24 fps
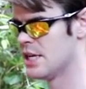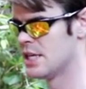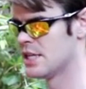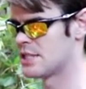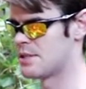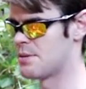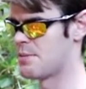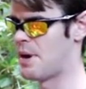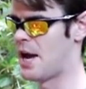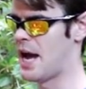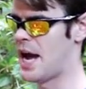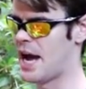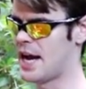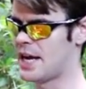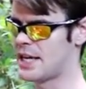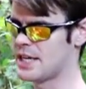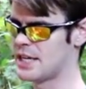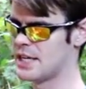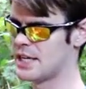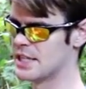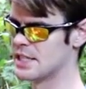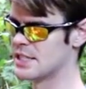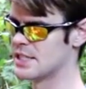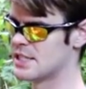some
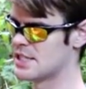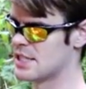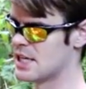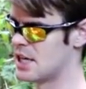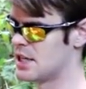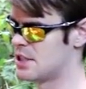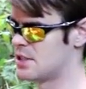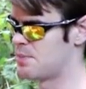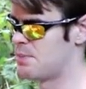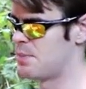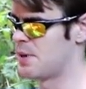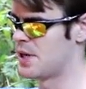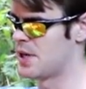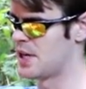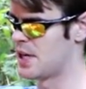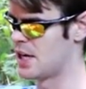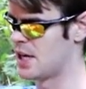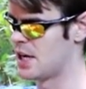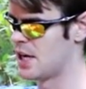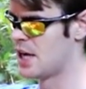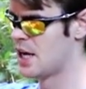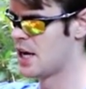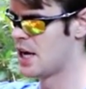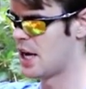hacking and such, but
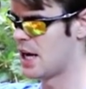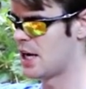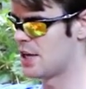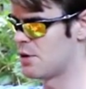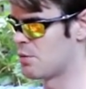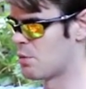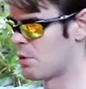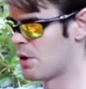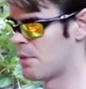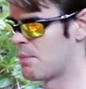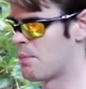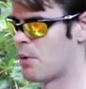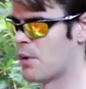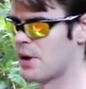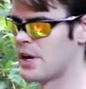uh, I did want to